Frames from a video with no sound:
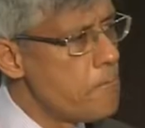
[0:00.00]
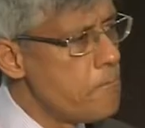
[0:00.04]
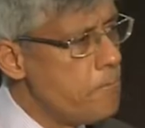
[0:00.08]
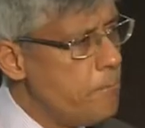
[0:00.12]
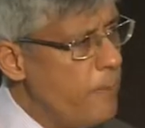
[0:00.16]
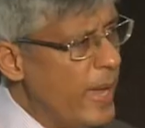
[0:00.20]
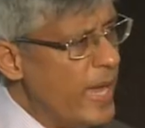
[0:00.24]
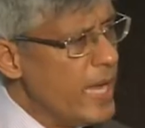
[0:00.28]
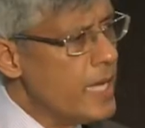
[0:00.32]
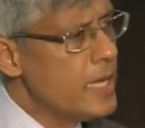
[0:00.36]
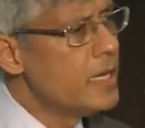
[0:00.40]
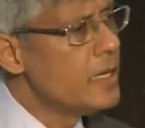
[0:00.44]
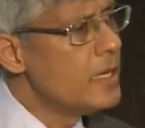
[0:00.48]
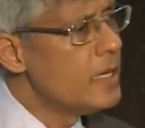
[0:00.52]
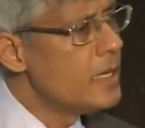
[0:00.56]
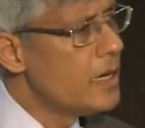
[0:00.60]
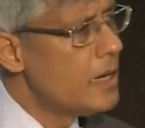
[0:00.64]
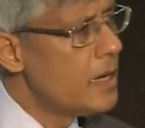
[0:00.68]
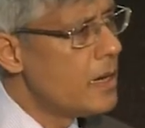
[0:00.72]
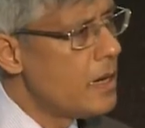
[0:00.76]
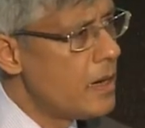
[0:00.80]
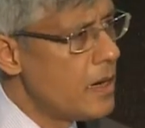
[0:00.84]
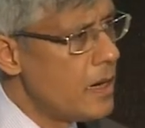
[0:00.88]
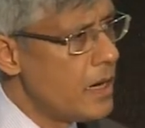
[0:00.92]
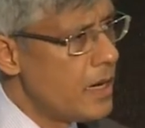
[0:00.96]
big
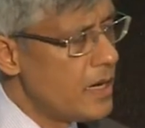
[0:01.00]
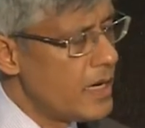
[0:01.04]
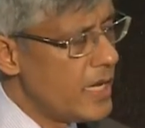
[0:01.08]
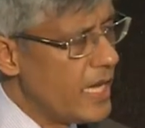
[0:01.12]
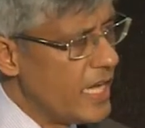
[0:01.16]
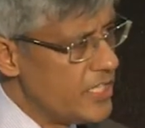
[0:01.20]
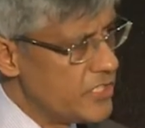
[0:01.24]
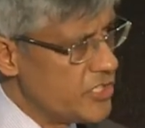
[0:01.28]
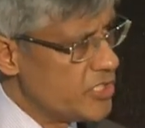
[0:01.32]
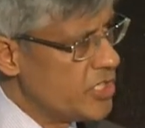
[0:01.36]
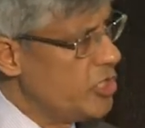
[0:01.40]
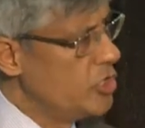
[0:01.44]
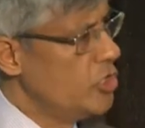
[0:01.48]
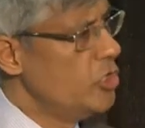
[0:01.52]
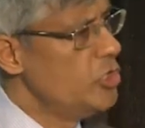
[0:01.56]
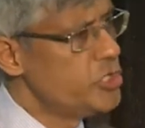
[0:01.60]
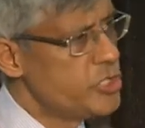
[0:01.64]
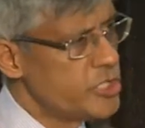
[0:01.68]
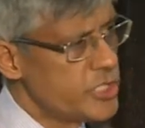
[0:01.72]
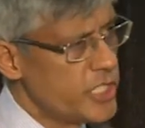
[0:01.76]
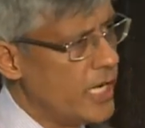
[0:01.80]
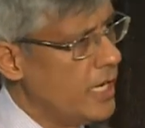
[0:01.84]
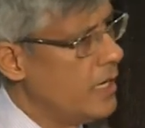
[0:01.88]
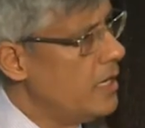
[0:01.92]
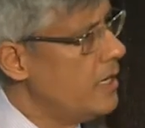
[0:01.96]

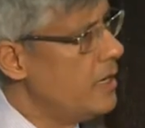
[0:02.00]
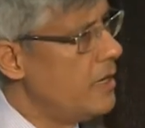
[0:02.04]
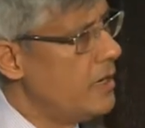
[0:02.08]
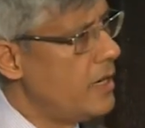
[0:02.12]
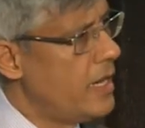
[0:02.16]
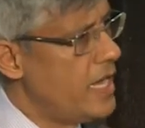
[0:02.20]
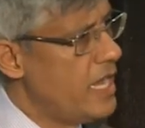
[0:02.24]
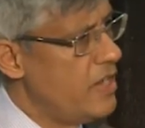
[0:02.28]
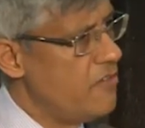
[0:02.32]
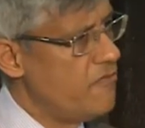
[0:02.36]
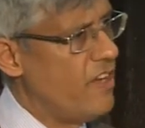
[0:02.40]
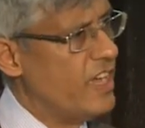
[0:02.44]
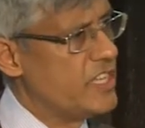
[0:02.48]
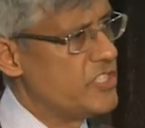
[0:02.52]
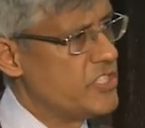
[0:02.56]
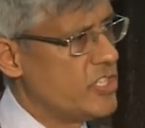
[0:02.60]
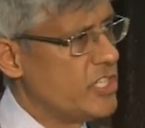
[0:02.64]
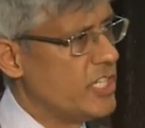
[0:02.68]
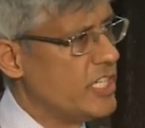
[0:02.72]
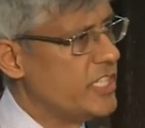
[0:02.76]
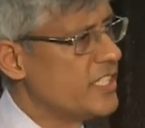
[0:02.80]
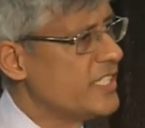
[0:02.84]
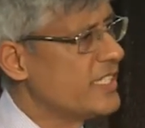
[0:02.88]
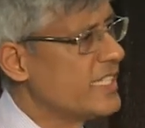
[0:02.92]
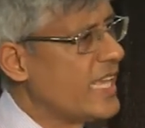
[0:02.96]
institutional
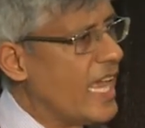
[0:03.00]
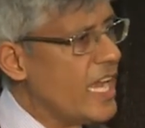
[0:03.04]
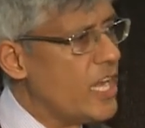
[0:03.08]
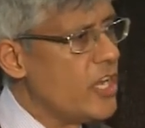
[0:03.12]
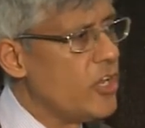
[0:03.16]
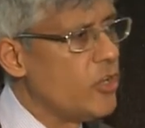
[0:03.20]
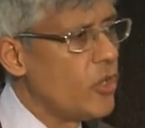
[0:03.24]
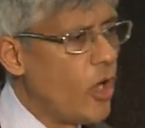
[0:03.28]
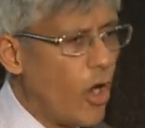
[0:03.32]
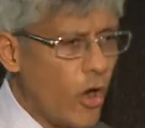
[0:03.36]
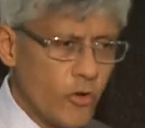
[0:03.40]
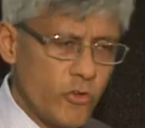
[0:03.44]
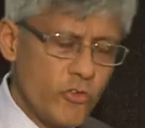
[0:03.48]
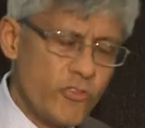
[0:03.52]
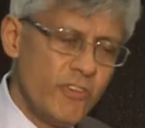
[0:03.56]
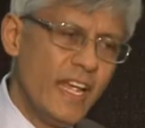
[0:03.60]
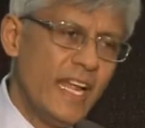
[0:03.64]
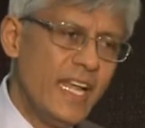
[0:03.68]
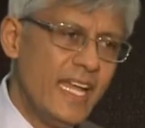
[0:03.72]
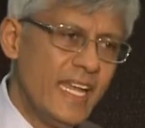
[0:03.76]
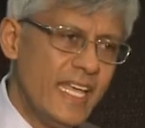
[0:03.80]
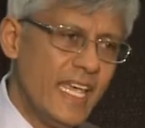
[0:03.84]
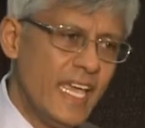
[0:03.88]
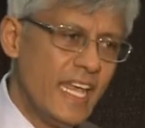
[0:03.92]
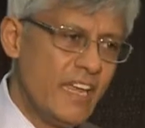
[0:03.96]
investors cannot
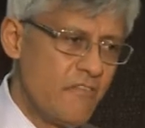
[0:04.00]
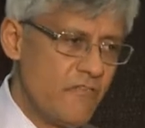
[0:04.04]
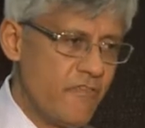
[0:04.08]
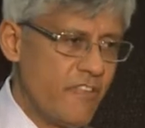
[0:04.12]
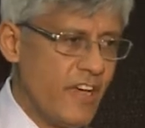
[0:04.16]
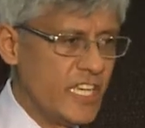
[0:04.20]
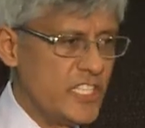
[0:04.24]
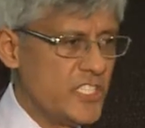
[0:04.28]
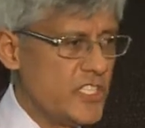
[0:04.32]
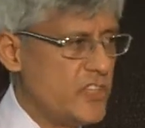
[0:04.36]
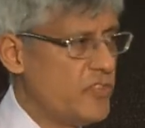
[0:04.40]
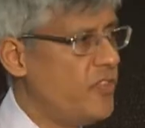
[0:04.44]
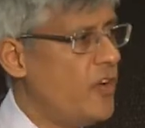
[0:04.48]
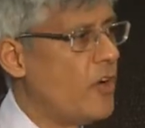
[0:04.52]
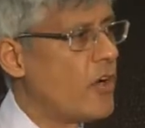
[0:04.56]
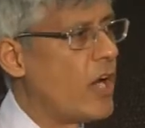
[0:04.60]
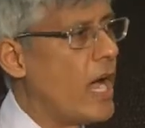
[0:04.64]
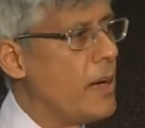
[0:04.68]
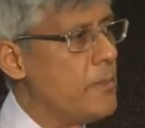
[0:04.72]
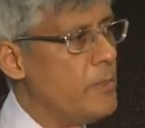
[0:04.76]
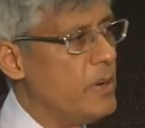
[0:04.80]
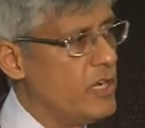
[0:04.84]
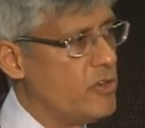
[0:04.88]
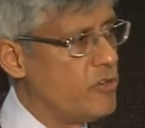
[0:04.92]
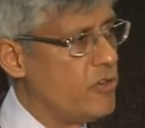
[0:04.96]
really invest for
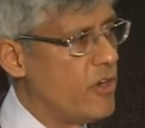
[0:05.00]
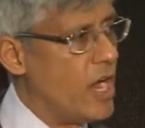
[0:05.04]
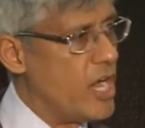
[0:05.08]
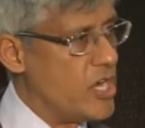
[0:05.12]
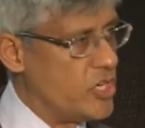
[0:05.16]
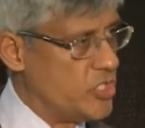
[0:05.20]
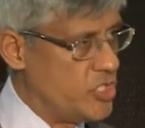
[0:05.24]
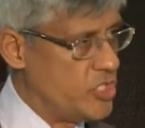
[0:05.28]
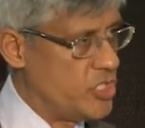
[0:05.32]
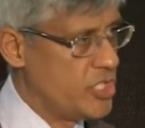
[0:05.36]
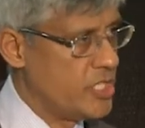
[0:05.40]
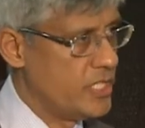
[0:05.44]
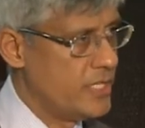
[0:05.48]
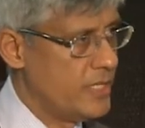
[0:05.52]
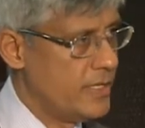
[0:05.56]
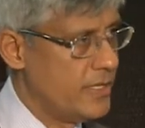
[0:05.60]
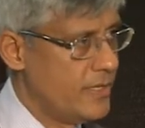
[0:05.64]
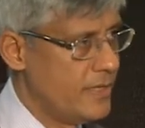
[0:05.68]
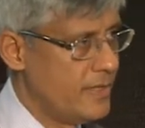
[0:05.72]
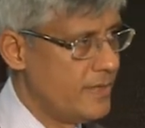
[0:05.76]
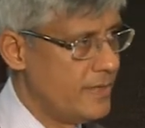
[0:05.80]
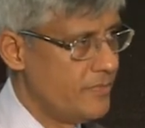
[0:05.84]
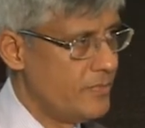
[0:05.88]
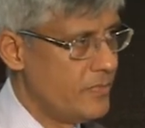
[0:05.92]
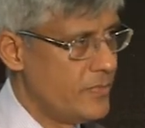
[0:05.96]
arbitrage.
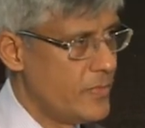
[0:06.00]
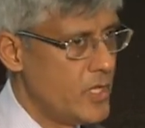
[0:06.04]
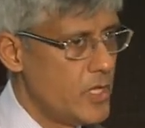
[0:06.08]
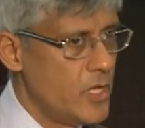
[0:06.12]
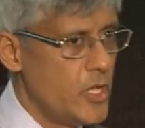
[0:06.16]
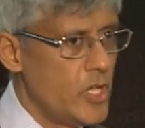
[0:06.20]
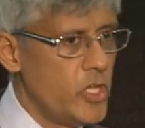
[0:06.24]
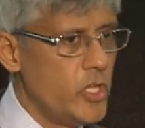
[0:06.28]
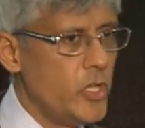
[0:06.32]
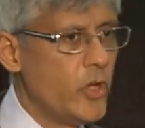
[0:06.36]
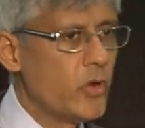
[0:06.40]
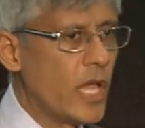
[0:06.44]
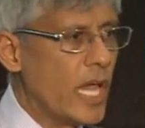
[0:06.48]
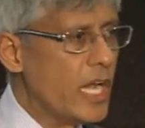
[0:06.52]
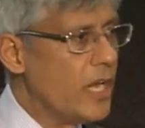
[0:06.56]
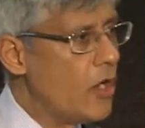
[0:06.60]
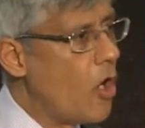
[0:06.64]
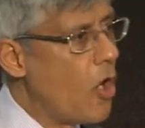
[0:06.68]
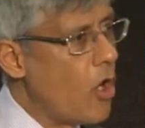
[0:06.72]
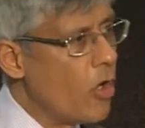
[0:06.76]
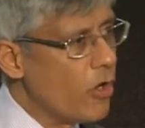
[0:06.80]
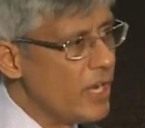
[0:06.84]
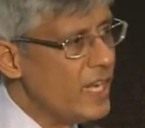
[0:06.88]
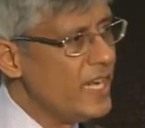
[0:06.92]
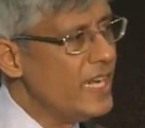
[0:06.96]
You can
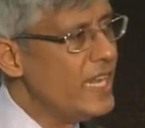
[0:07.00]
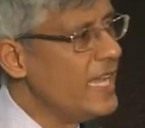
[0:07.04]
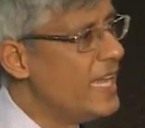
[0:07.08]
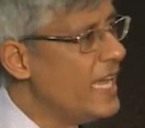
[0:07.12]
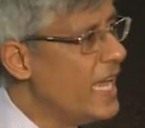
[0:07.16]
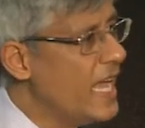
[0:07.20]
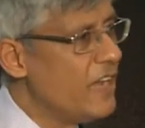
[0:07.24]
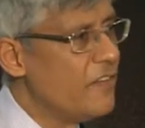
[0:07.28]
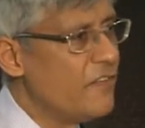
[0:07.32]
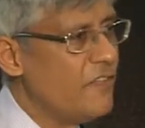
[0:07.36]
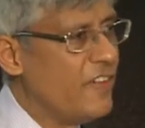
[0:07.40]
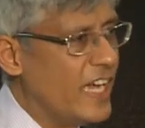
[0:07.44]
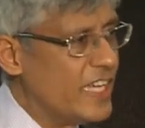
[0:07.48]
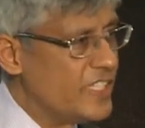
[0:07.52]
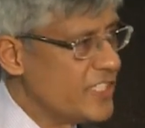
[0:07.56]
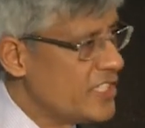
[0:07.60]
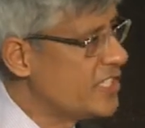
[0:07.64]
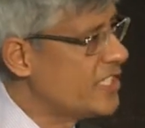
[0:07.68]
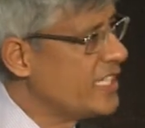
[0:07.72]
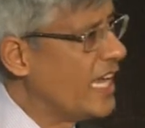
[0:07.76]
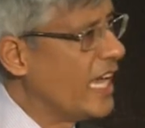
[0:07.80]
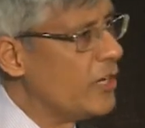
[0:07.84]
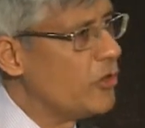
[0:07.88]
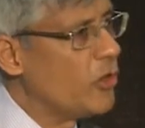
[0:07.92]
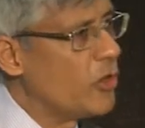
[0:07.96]
only
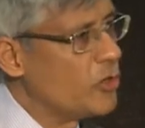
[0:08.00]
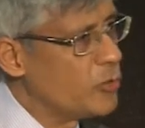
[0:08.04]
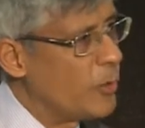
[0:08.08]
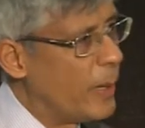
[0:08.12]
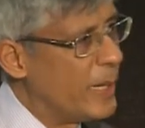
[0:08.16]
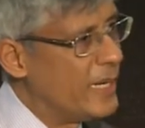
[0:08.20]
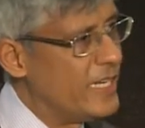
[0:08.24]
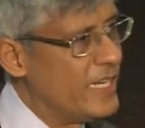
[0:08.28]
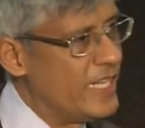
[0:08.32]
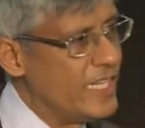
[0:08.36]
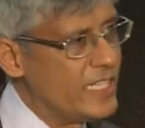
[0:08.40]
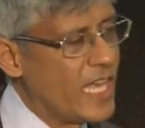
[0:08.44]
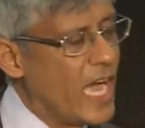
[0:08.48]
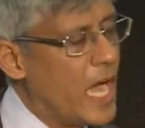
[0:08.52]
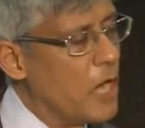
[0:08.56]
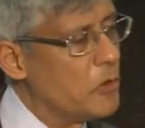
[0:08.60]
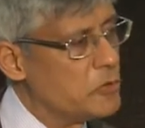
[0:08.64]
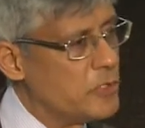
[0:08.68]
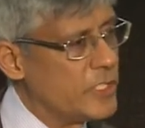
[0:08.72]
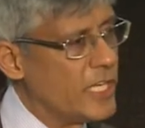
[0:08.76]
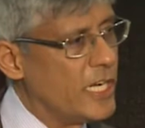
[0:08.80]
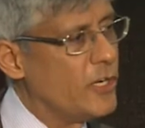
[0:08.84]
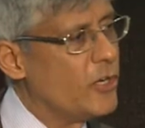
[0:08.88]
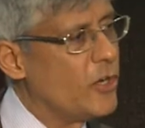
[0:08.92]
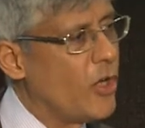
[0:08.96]
invest ten or twenty
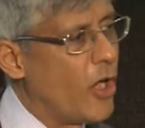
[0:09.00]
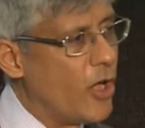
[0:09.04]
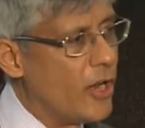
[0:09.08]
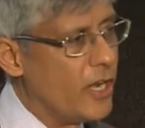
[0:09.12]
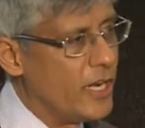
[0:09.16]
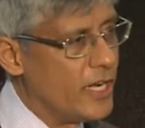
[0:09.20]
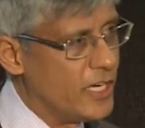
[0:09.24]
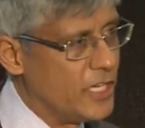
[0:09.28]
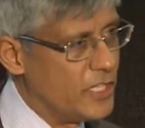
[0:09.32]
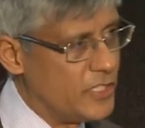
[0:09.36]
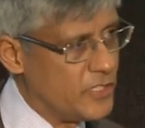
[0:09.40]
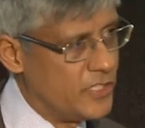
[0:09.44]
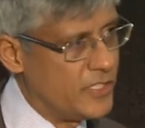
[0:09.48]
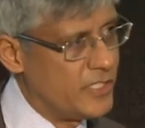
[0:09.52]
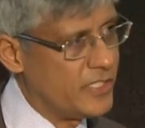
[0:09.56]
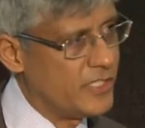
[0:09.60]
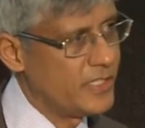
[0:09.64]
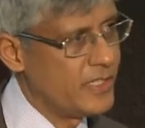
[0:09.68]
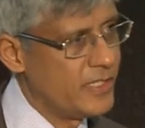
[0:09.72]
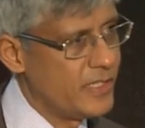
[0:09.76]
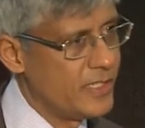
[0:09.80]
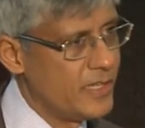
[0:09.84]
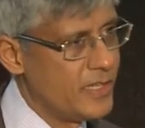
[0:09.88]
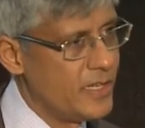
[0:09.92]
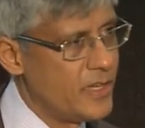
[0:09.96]
thousand dollars
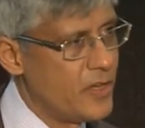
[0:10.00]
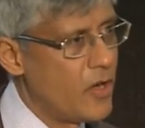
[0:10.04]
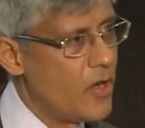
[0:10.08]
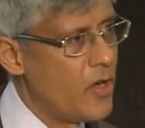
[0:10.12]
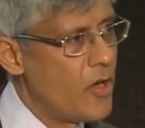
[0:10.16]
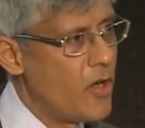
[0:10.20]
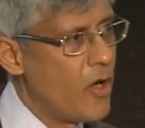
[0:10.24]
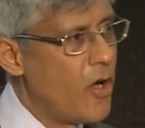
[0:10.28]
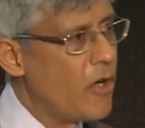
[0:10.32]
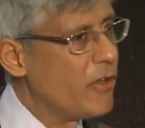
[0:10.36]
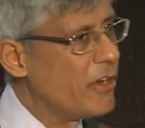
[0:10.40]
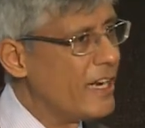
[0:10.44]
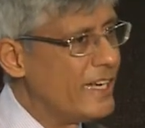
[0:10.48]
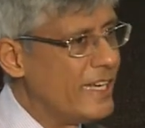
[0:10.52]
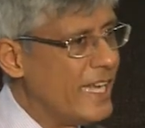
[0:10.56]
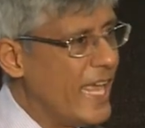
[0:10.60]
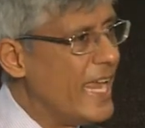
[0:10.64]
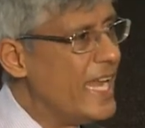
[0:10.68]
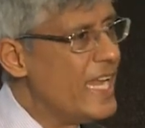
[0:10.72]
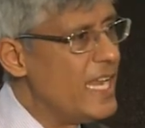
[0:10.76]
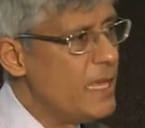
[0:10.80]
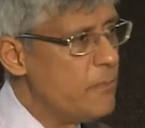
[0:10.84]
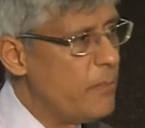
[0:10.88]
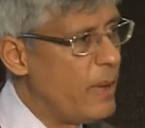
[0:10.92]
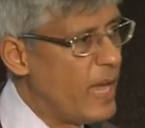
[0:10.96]
on a
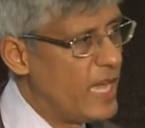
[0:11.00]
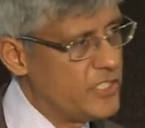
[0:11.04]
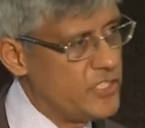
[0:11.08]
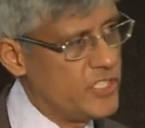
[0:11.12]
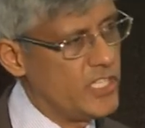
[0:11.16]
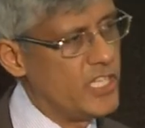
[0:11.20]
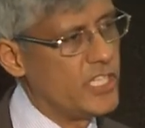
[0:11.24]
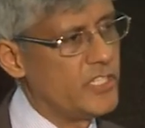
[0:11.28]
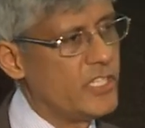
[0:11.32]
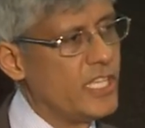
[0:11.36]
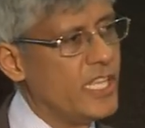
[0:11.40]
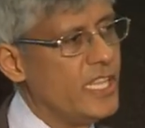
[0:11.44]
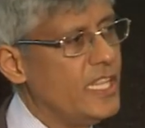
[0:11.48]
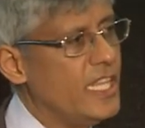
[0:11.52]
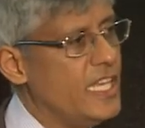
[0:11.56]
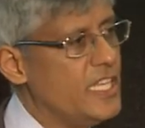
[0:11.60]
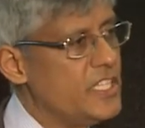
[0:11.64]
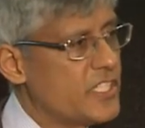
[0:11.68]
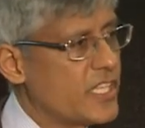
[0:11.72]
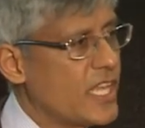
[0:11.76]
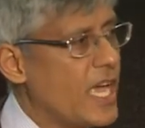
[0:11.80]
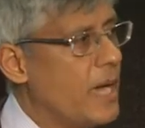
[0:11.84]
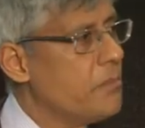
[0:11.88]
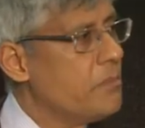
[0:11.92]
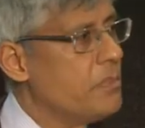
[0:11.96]
daily basis in
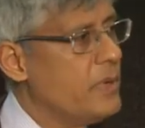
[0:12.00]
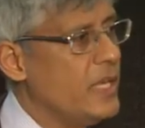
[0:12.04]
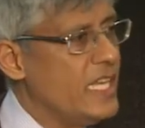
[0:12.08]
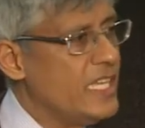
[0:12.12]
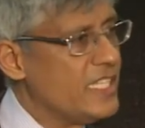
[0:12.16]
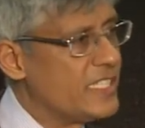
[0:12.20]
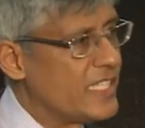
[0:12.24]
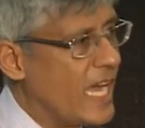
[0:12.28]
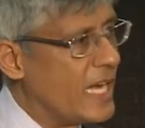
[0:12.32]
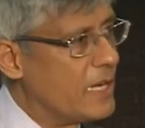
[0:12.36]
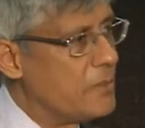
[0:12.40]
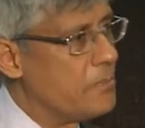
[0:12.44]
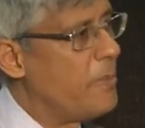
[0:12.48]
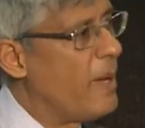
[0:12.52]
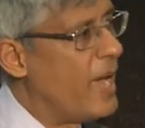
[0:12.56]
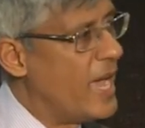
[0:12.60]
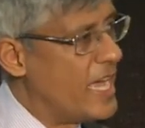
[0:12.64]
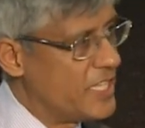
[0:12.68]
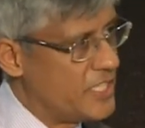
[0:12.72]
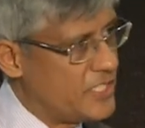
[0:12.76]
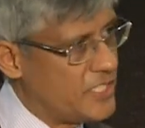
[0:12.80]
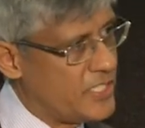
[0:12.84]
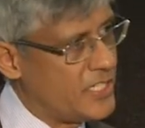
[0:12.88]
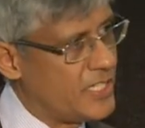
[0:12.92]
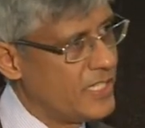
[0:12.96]
these companies at
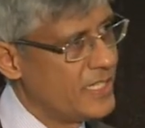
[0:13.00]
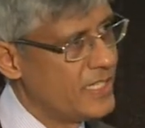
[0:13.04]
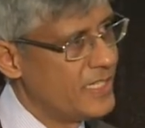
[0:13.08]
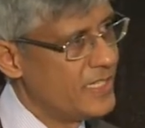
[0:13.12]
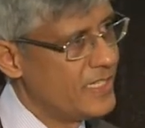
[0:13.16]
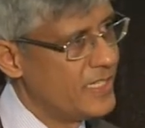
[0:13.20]
best.